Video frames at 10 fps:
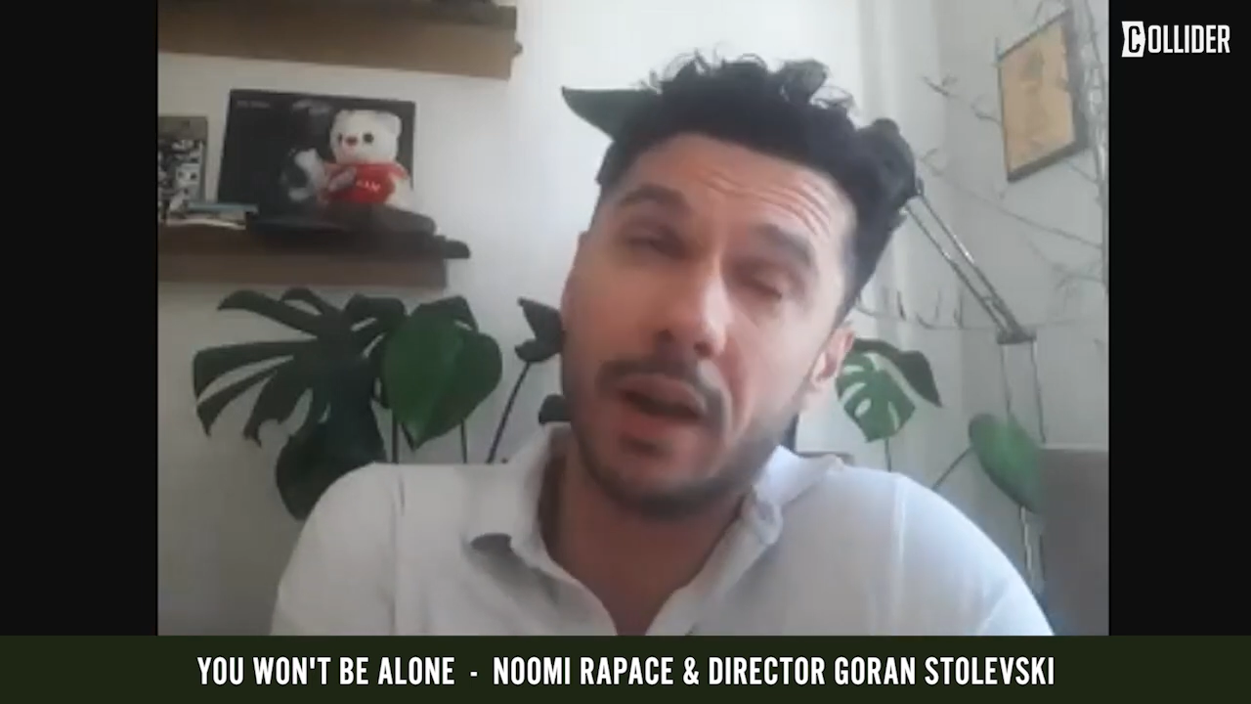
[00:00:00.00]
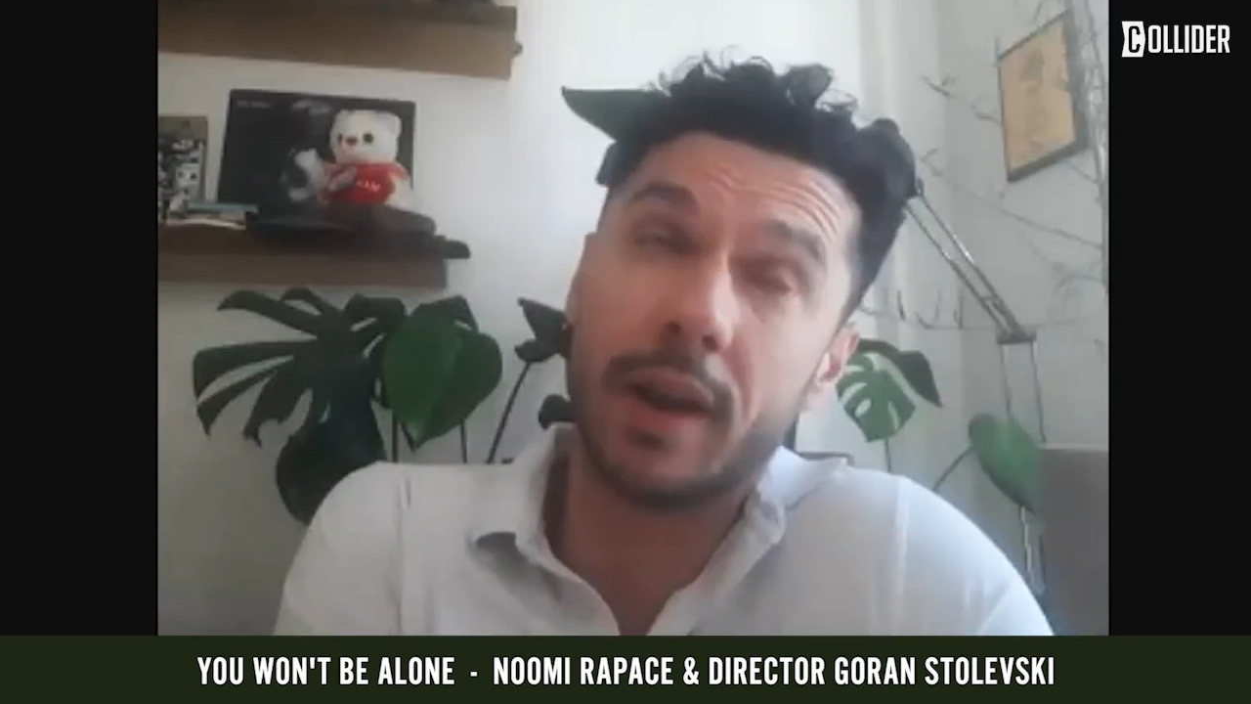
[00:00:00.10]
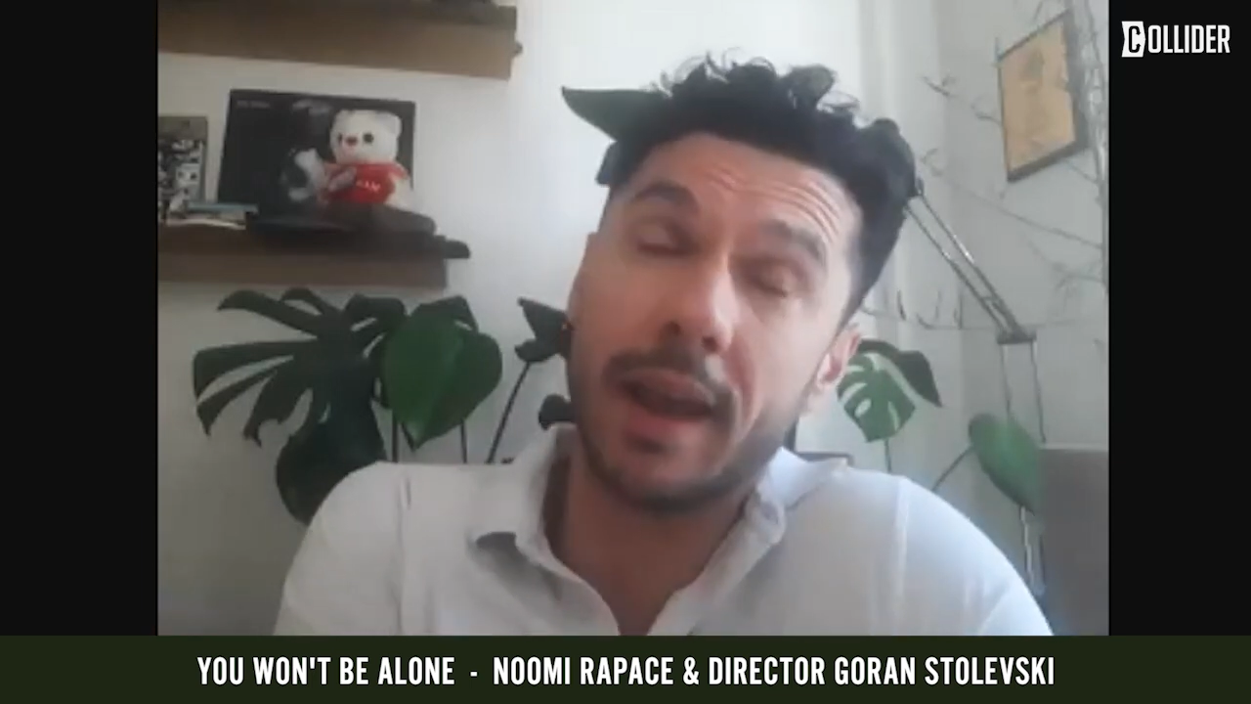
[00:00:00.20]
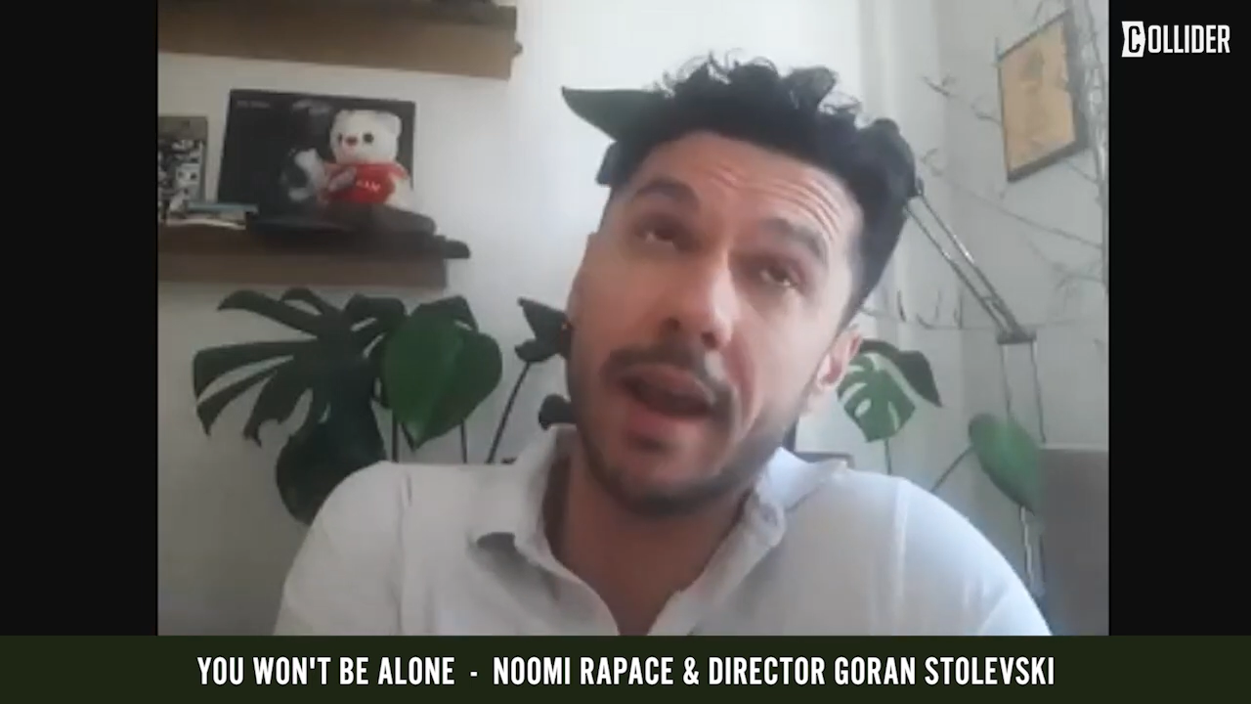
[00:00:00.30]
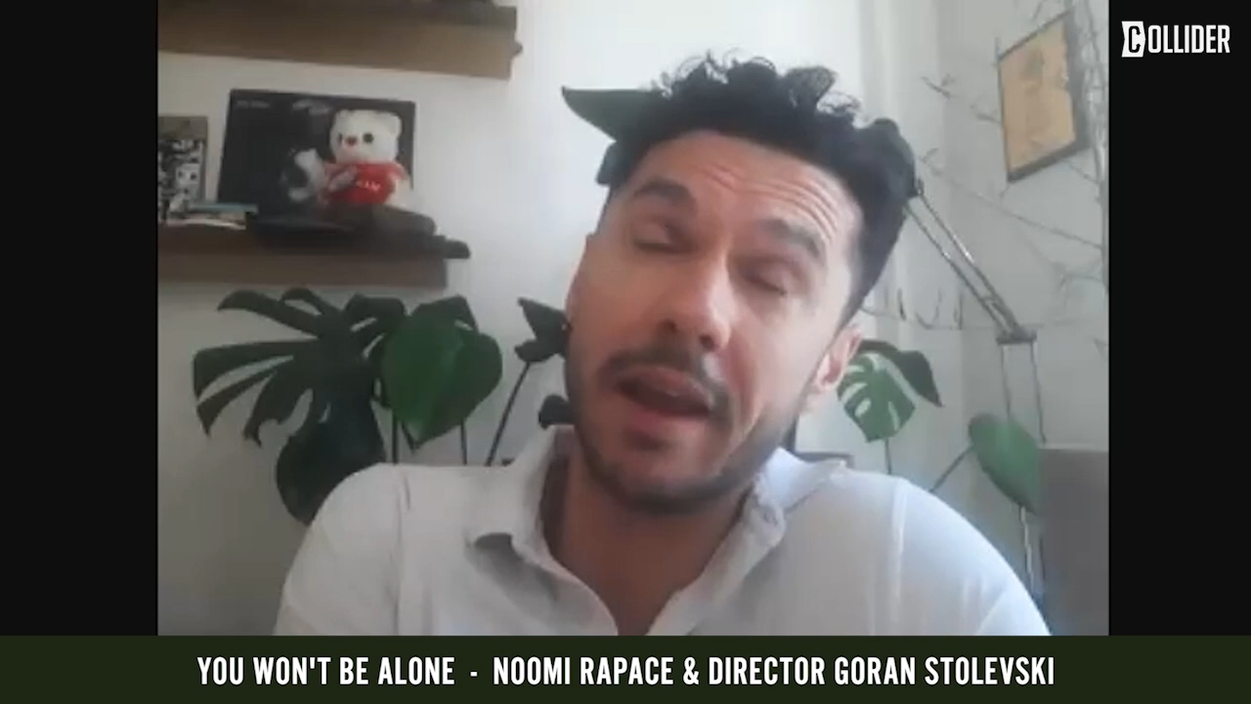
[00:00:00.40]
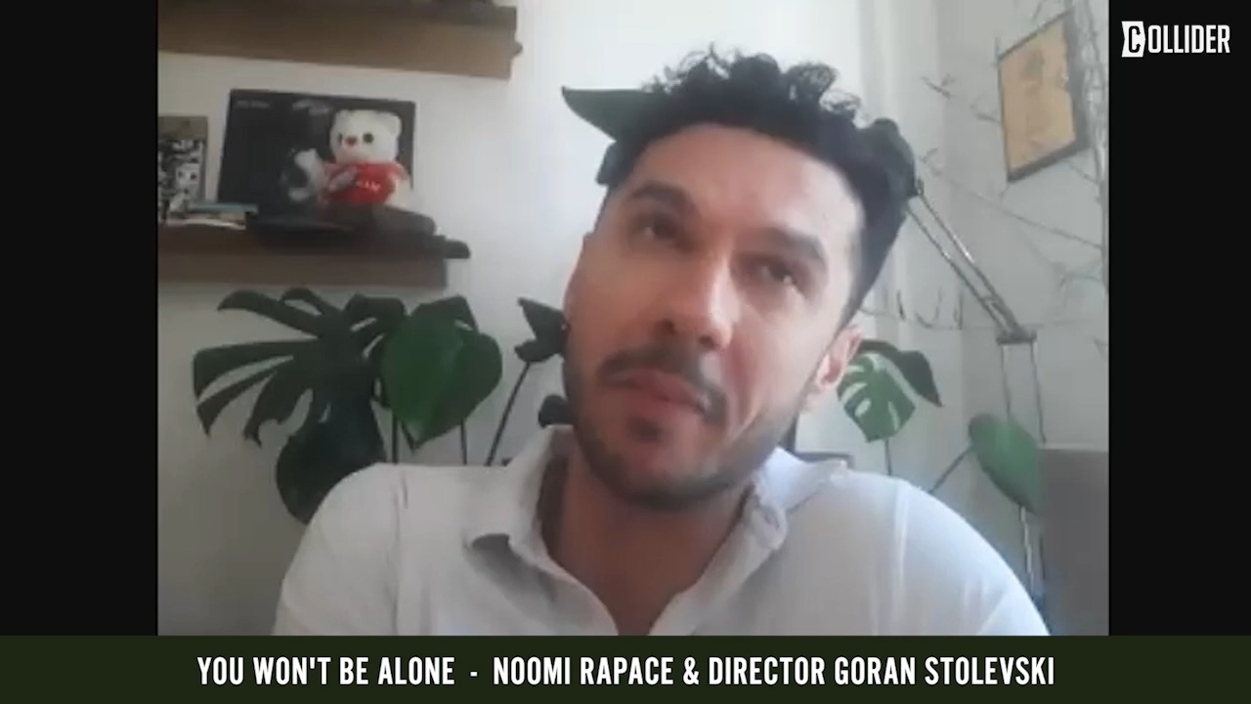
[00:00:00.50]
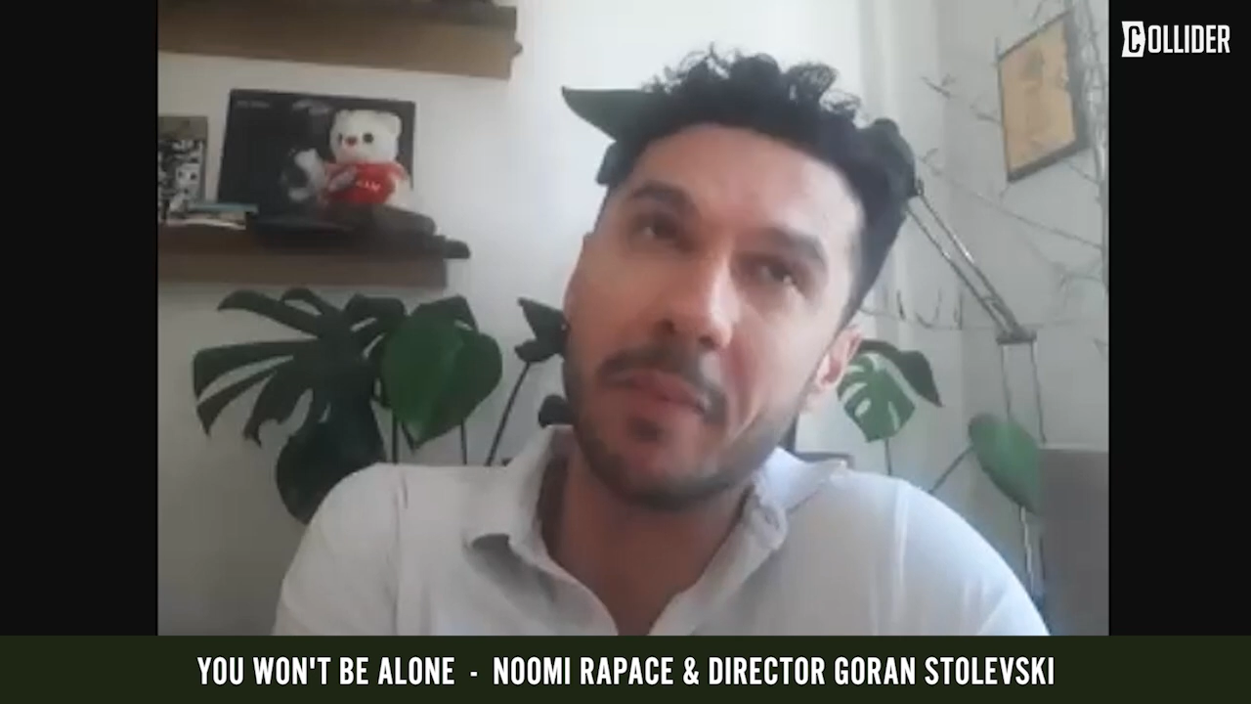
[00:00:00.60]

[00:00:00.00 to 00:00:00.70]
archaic